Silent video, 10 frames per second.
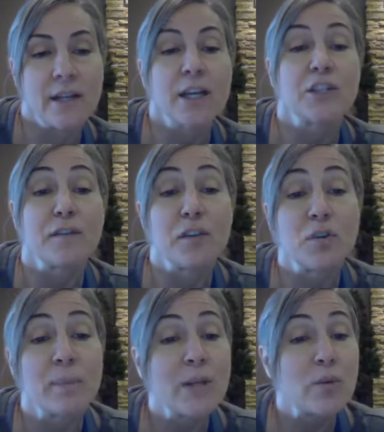So if
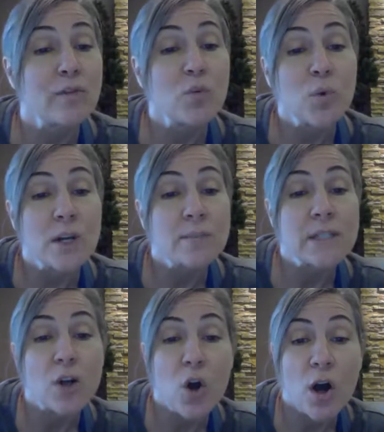you're a bit overwhelmed
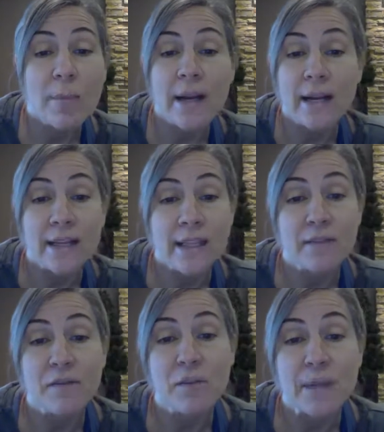at all by any of the
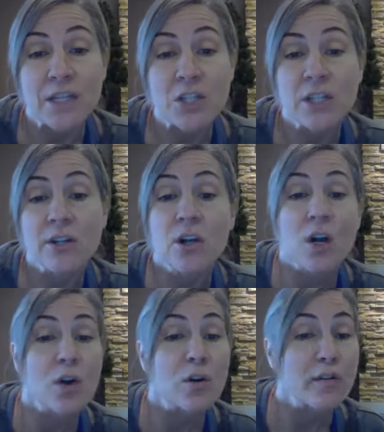information
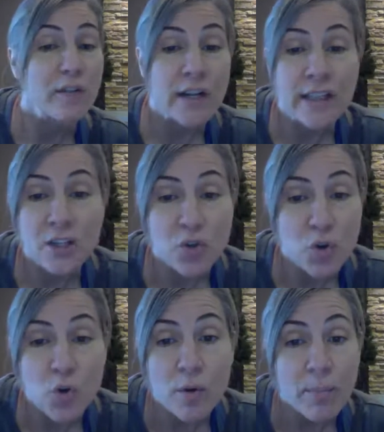or afraid that your
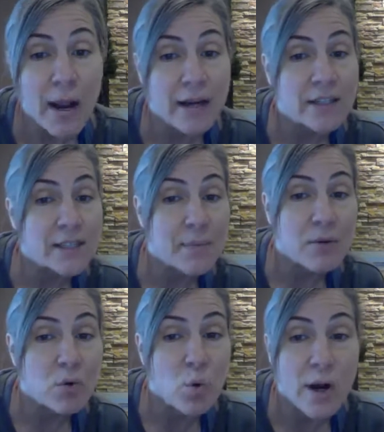yoga practice might
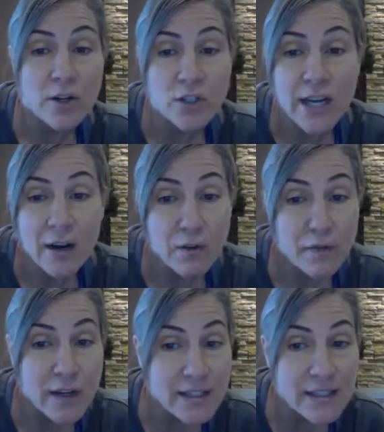require
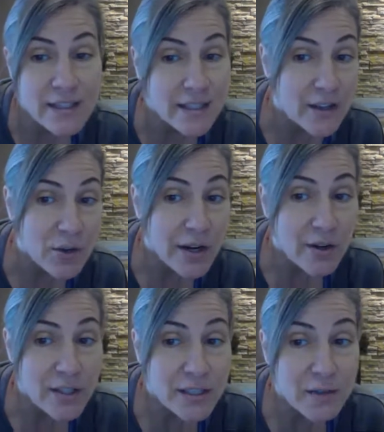sacrifices in other
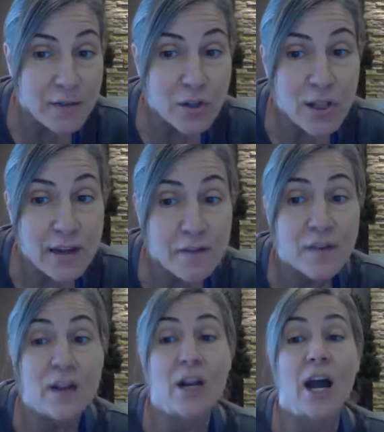areas of your life,
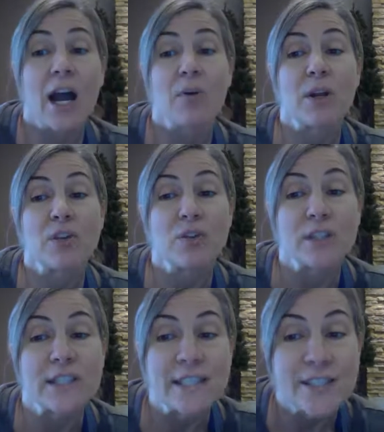I want you to
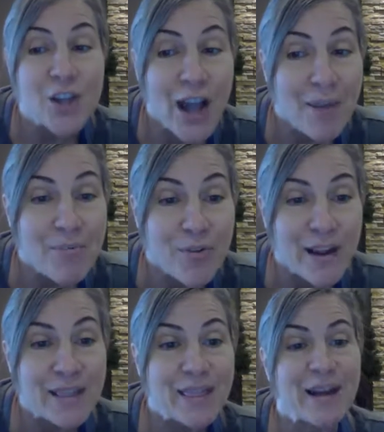stop
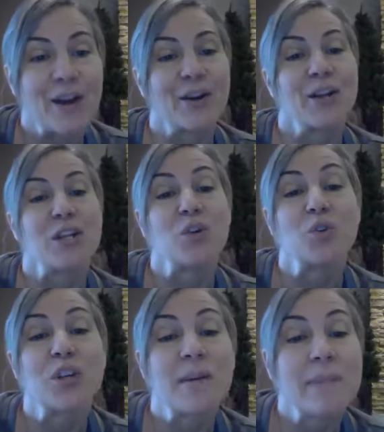right there.
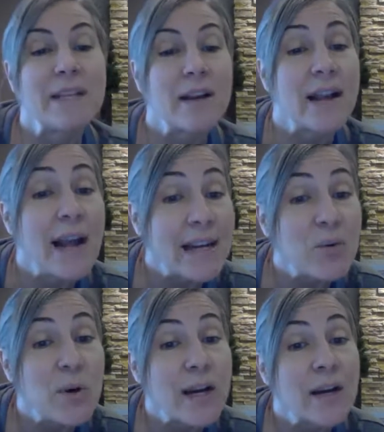Yoga can be done
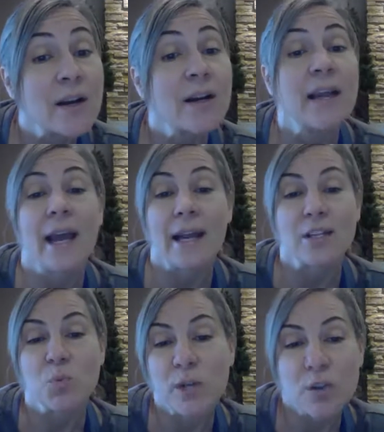anywhere, and
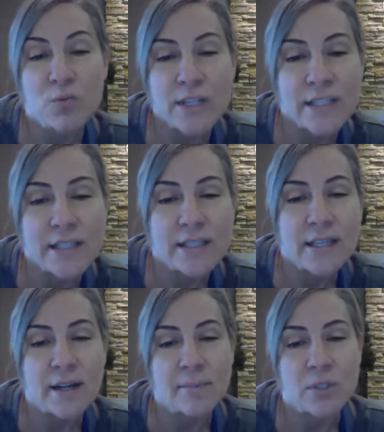it's one of the reasons that I'm